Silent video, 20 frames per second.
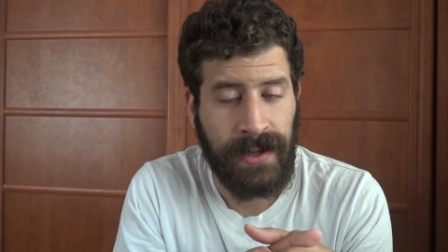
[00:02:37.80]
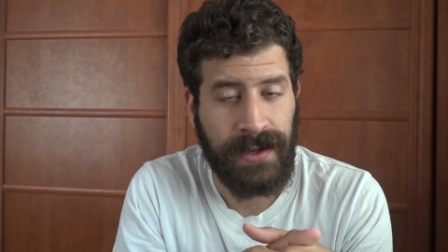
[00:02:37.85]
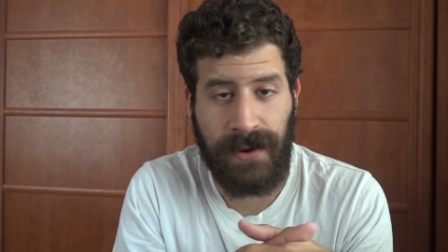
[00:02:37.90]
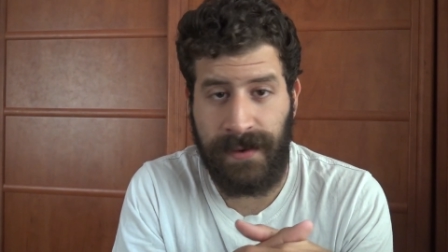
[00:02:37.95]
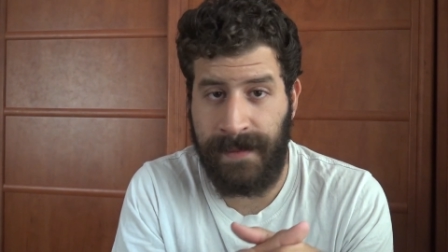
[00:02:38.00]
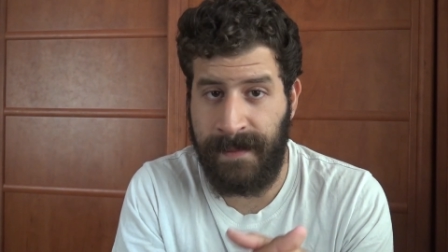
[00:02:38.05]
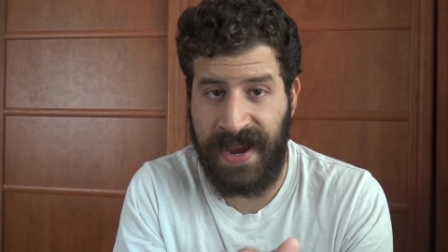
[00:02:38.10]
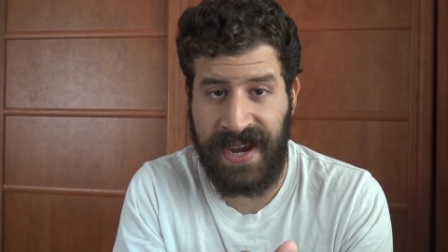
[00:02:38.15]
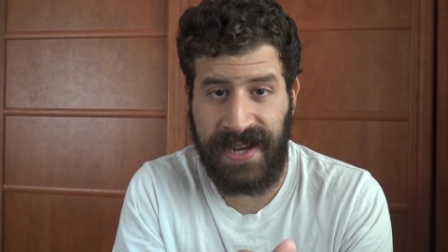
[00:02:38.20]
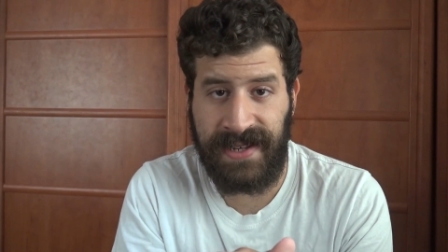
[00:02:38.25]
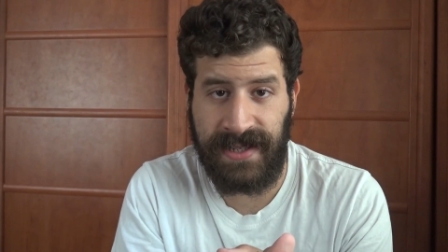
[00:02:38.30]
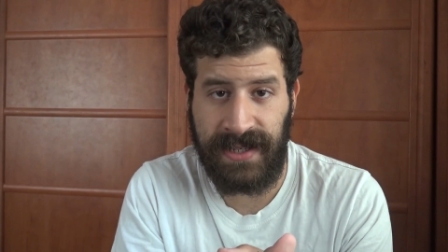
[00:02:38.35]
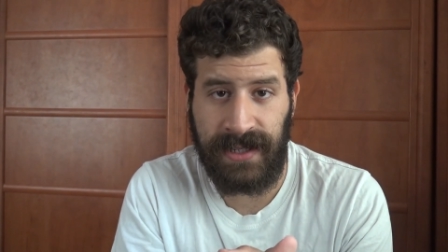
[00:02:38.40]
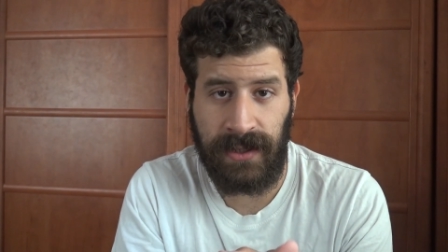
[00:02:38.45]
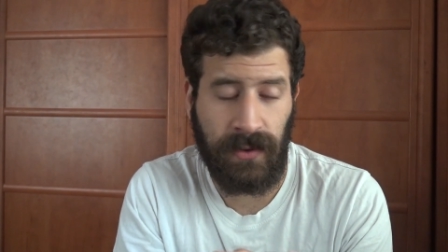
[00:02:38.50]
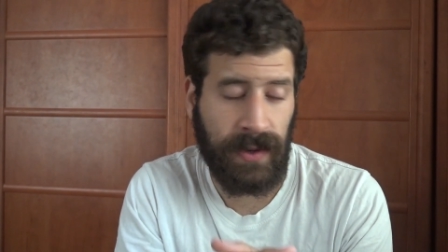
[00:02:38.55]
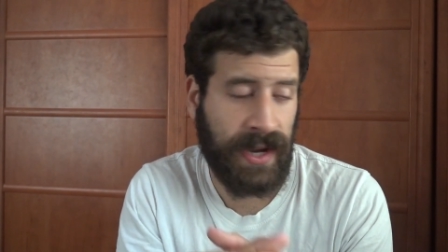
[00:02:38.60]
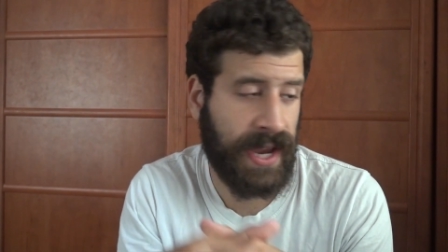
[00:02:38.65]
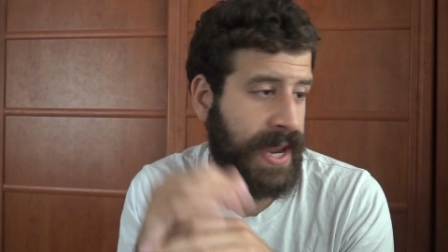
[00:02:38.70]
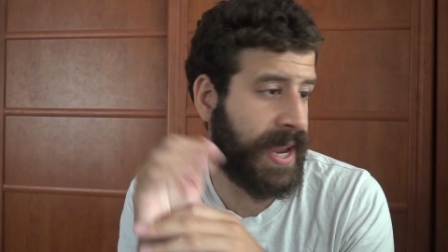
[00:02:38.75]
they're
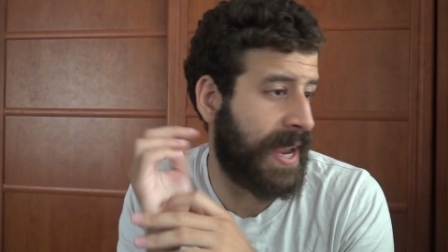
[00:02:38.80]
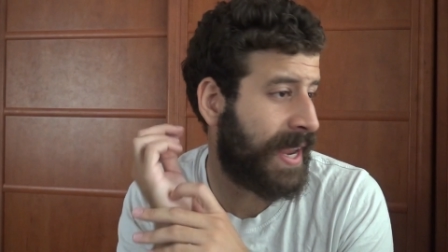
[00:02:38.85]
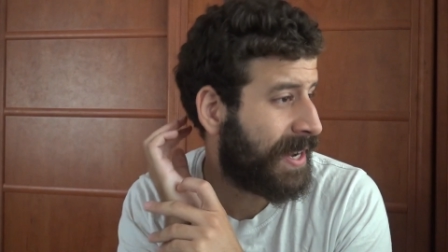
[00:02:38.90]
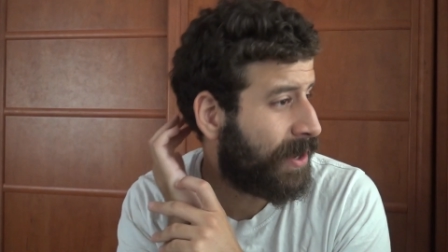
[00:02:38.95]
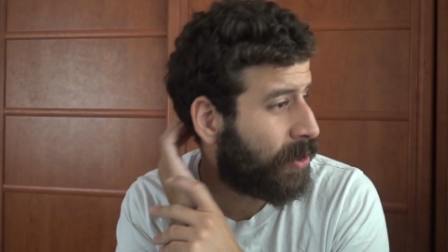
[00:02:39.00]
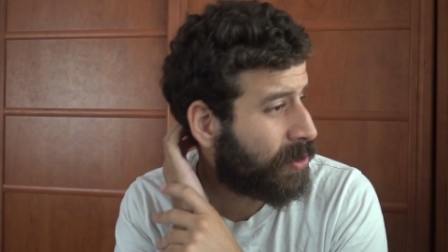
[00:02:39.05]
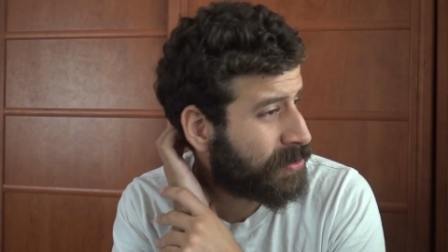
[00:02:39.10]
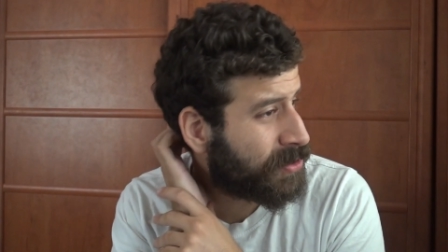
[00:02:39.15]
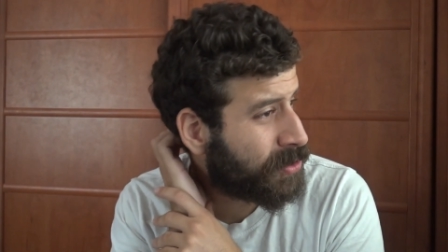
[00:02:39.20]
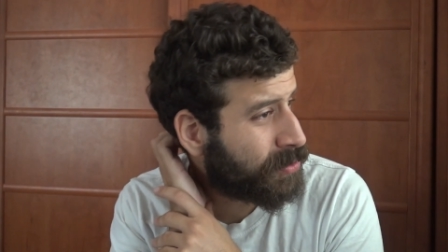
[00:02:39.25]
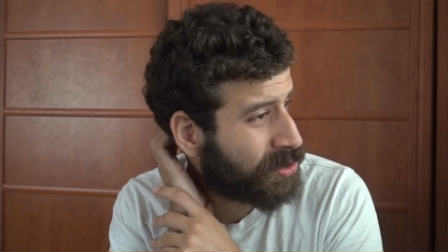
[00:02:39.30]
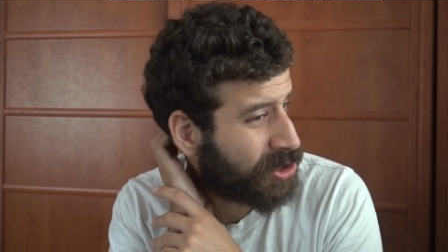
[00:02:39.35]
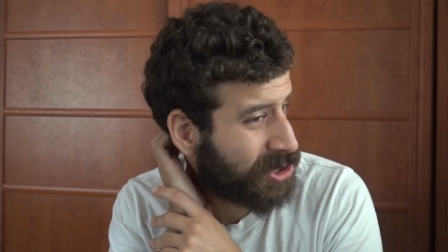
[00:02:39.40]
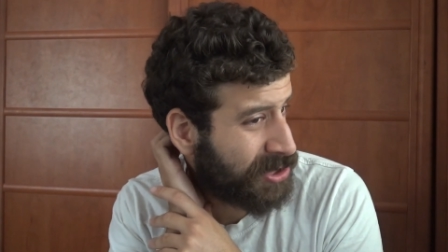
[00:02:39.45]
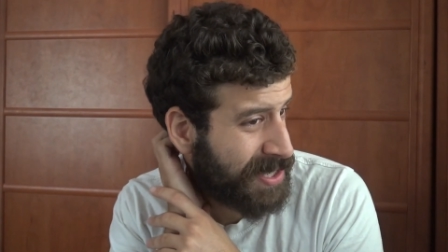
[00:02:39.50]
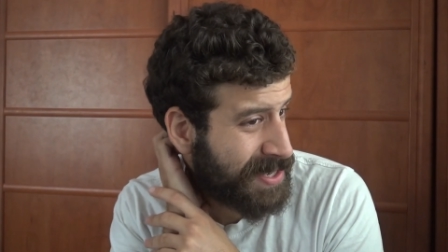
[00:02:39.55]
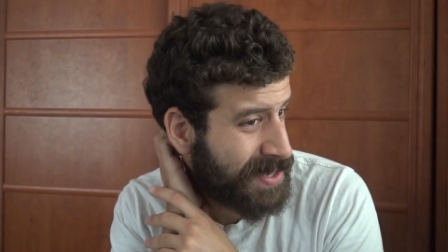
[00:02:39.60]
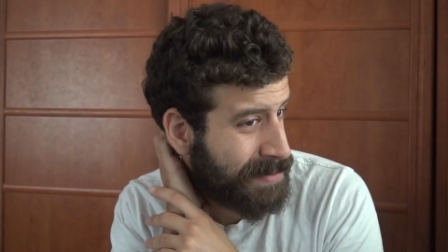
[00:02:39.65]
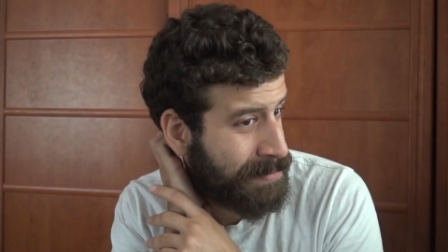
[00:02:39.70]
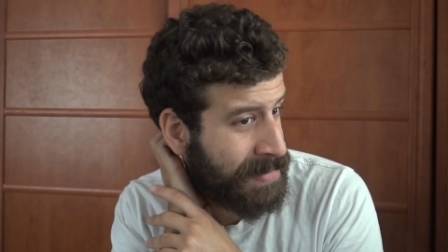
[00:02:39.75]
amazing, okay? And also,
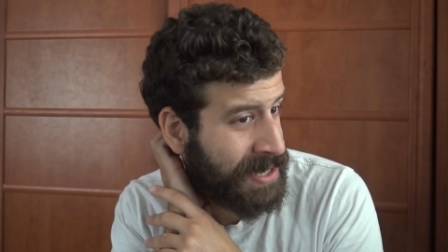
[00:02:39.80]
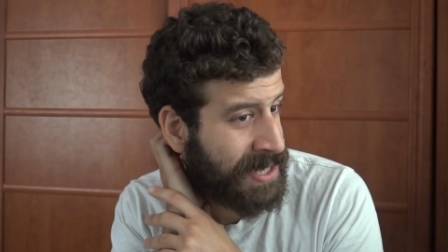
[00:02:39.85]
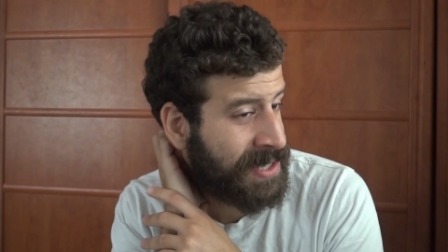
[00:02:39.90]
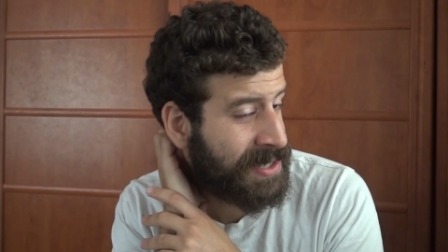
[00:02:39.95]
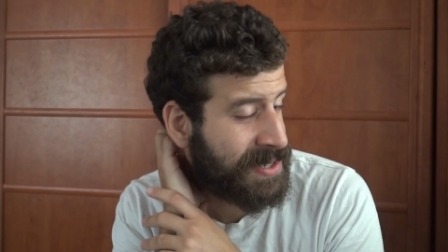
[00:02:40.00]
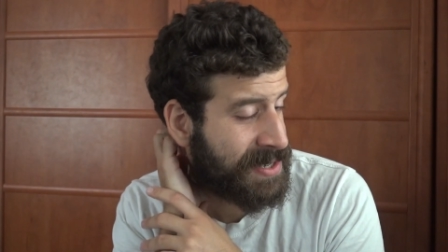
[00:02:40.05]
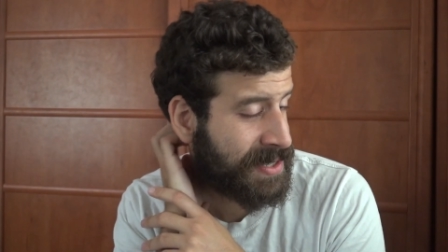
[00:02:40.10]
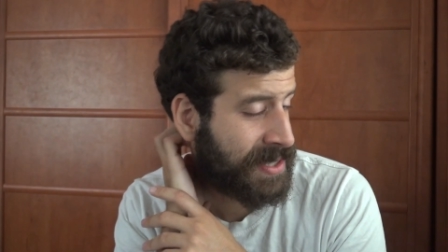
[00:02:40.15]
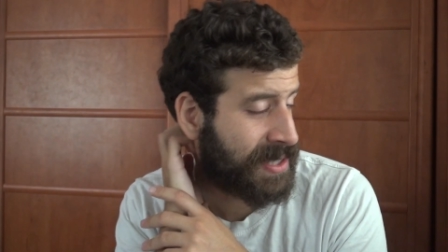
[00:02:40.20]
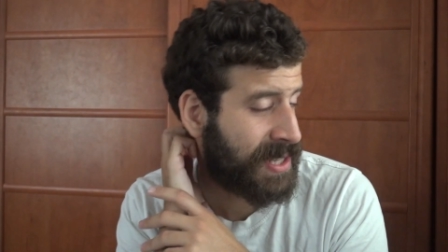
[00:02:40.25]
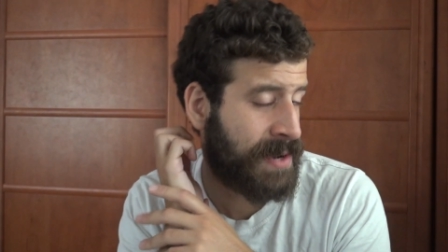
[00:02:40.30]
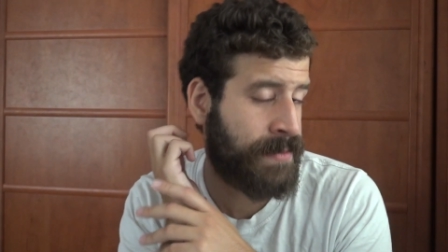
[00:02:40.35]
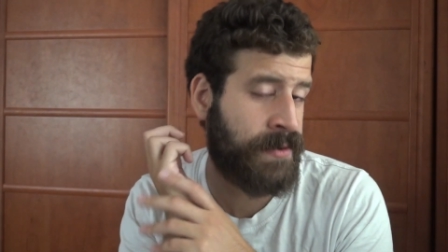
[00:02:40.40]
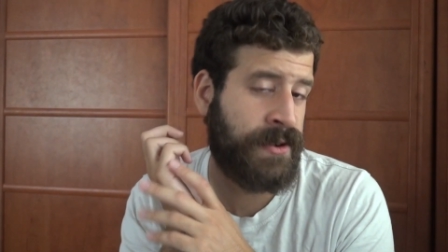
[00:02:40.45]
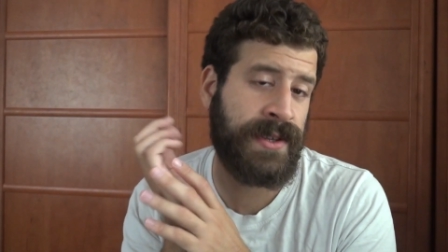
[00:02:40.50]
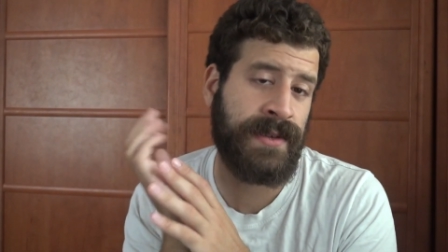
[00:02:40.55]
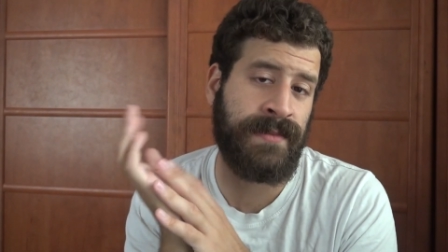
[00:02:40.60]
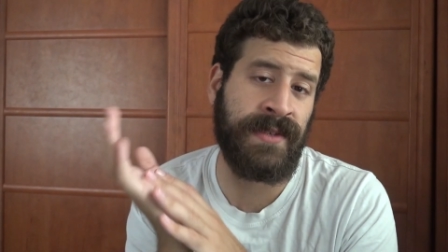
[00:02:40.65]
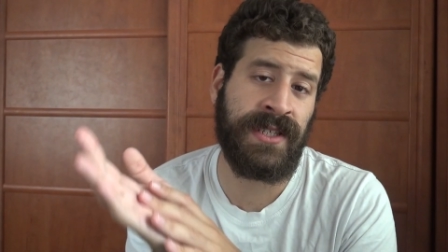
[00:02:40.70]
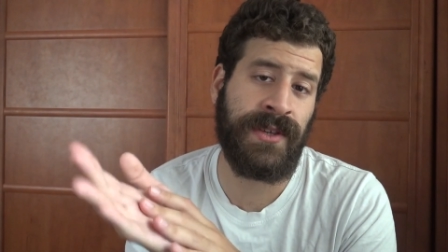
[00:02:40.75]
just as a mini
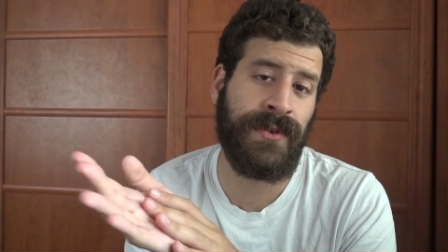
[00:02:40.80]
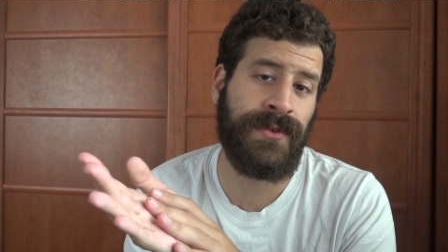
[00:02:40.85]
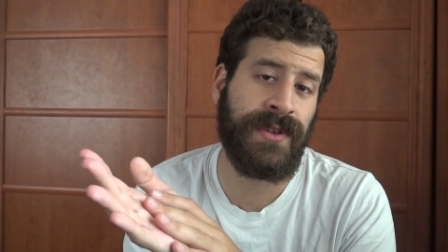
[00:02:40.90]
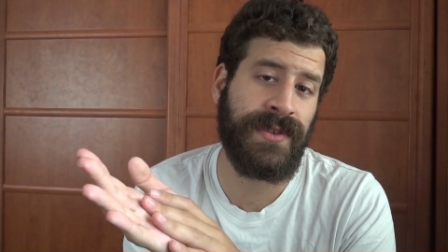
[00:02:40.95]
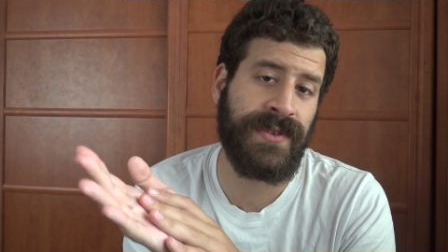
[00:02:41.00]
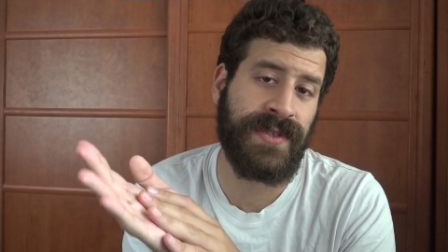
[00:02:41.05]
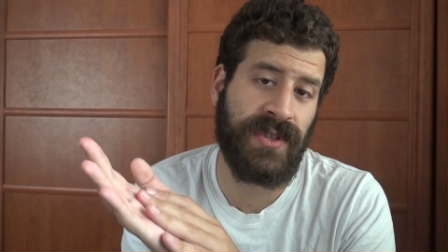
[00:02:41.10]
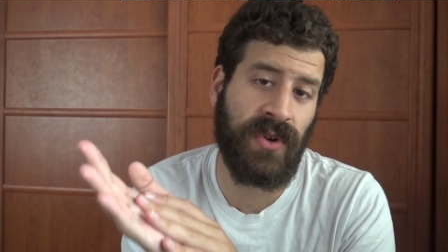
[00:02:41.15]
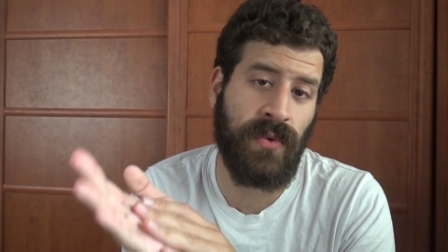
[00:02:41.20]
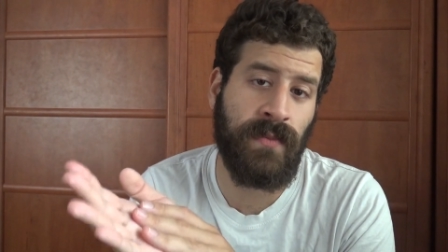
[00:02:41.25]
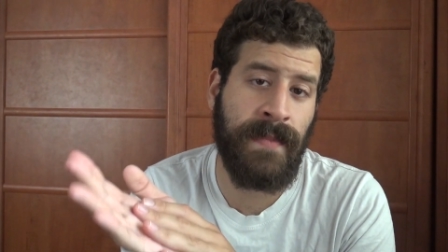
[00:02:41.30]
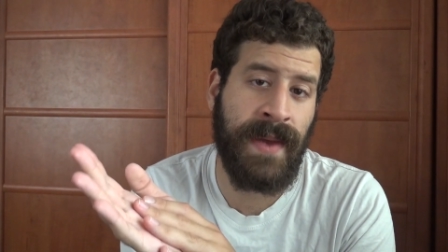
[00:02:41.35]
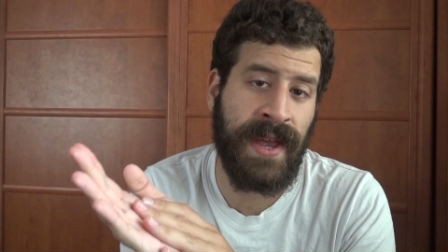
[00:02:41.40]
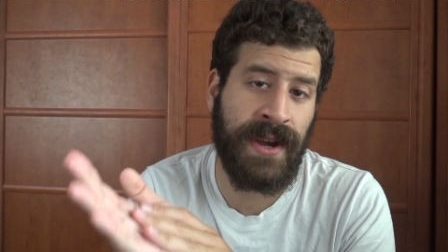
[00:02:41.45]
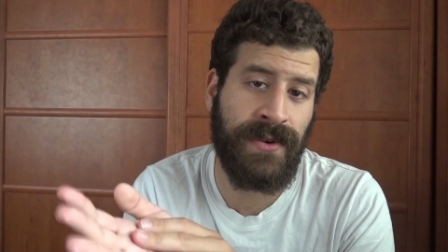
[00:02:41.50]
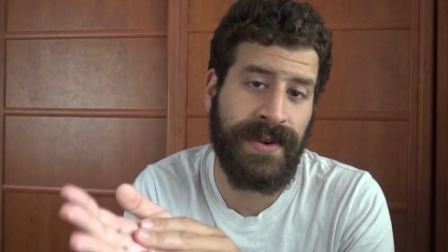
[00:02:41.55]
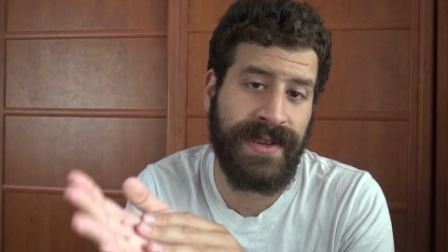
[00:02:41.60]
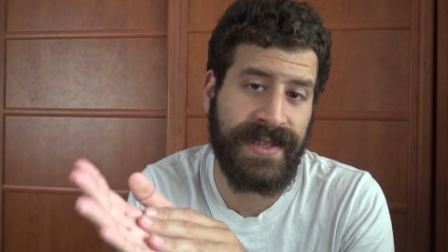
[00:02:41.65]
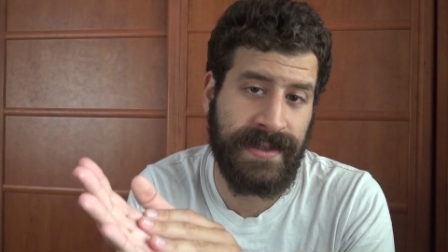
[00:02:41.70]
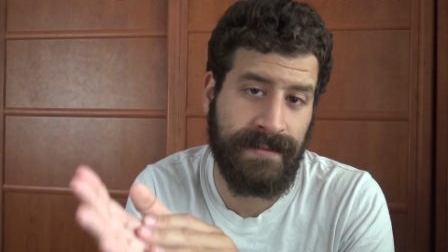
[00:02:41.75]
disclaimer, the materials don't
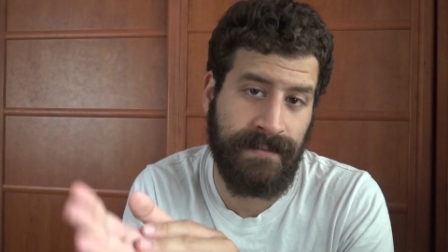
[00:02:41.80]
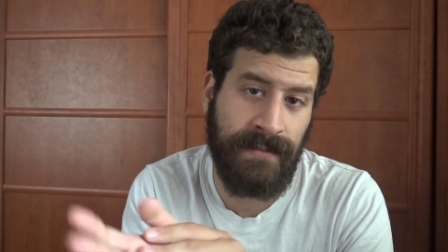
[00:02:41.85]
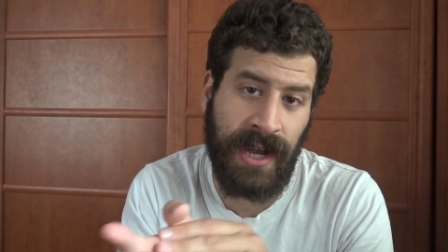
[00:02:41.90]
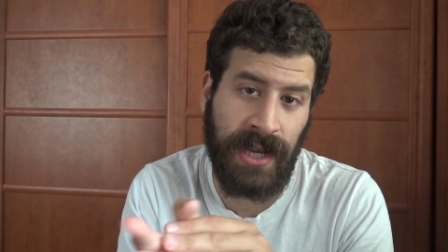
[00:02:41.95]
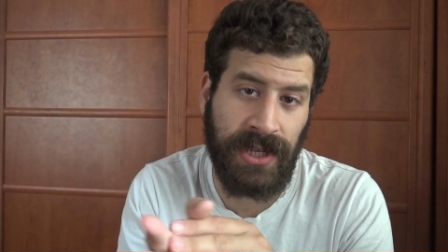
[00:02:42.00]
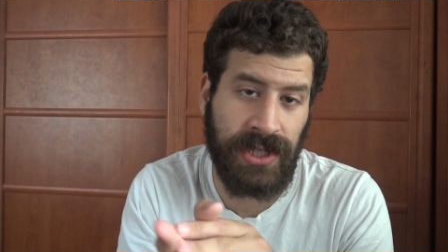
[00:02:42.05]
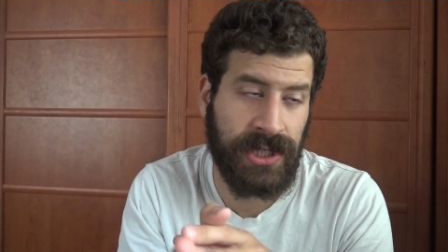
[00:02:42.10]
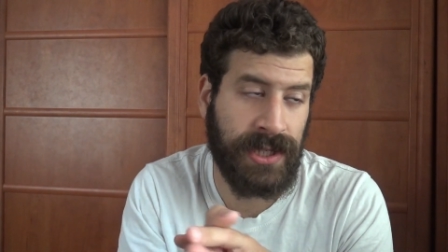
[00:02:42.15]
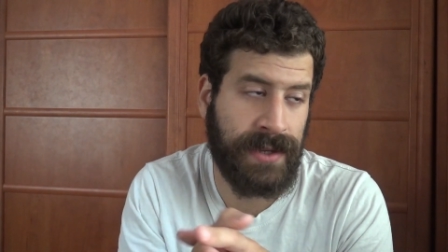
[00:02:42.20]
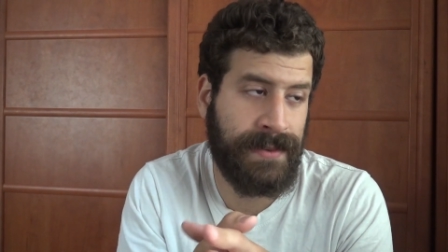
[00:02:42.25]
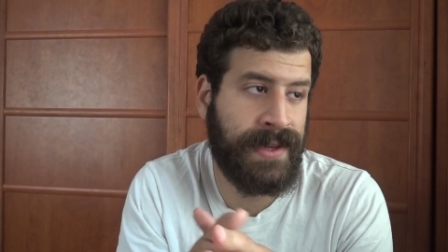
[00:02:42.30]
matter as much.